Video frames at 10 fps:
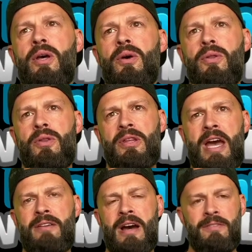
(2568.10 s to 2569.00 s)
that they
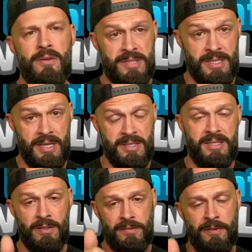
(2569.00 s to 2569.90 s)
have iPhones because I can
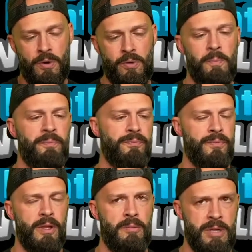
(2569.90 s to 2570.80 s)
see their phone,
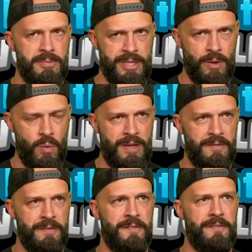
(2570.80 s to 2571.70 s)
but I'm just like waiting
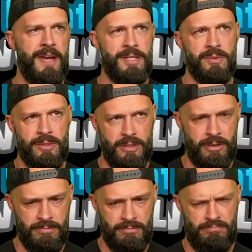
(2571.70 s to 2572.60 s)
for the face when they're
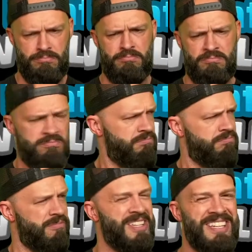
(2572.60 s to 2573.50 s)
like,
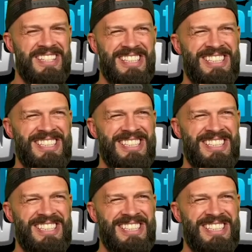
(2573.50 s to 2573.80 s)
you know,